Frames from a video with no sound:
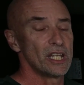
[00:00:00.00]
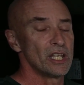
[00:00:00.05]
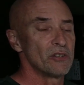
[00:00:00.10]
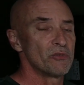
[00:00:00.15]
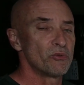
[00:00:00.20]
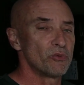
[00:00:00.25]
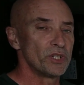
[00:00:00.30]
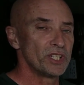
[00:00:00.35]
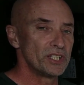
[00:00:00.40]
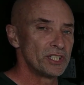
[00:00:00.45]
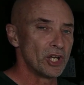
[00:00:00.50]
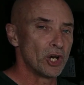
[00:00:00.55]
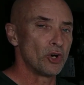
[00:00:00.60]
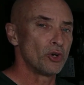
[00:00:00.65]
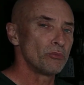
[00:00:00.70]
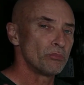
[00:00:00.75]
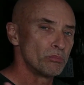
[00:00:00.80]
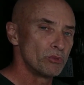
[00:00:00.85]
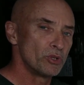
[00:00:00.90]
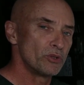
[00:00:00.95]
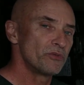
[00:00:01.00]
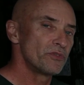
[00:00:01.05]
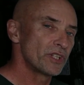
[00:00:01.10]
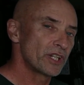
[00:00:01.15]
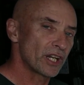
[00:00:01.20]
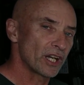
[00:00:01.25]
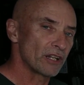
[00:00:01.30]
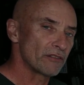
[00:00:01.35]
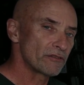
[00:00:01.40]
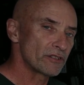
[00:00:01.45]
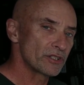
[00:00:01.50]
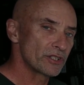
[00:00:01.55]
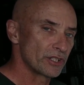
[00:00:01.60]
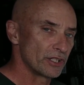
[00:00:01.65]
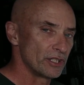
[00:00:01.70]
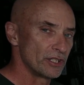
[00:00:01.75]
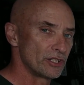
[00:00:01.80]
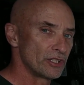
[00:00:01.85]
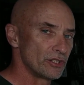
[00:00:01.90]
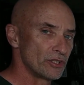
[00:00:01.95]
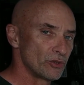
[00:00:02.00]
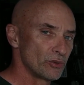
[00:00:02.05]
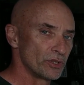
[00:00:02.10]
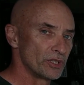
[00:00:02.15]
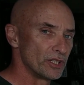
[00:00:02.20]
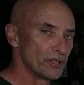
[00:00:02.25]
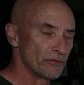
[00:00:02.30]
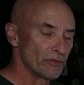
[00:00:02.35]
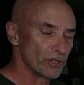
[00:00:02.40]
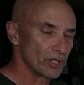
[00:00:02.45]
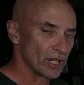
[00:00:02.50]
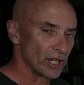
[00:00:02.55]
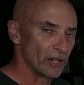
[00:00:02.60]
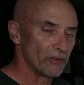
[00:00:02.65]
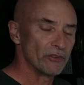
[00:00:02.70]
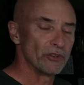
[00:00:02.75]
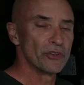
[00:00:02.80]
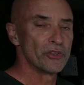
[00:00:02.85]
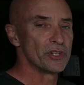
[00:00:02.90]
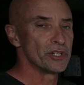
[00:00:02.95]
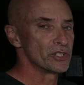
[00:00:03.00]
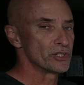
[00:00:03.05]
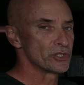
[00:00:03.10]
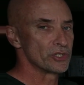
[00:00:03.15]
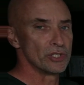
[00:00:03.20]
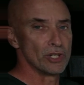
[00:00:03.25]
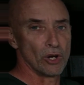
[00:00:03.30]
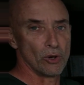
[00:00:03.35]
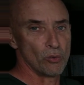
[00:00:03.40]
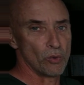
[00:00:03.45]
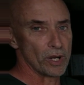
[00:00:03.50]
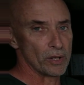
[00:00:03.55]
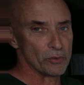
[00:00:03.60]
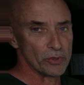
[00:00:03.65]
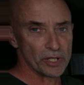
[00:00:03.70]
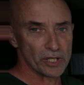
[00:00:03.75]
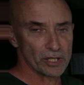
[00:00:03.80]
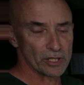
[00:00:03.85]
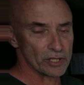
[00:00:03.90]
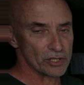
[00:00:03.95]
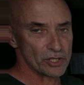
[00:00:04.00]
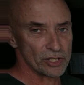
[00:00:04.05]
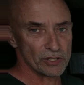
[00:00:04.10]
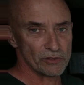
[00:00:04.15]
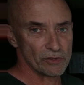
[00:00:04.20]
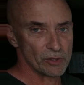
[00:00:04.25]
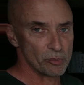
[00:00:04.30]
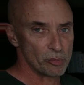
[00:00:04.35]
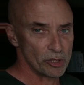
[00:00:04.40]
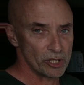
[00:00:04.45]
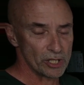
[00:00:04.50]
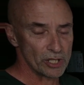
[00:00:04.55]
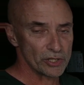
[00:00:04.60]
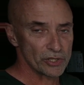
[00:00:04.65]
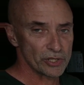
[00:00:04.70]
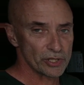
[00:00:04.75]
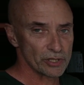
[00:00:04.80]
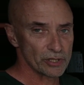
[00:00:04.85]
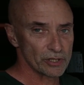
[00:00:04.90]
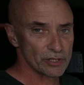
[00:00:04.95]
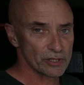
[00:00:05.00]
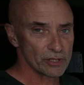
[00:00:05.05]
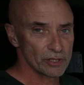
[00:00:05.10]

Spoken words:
If we don't move the conversation to a different level, there's no way we can achieve the peace.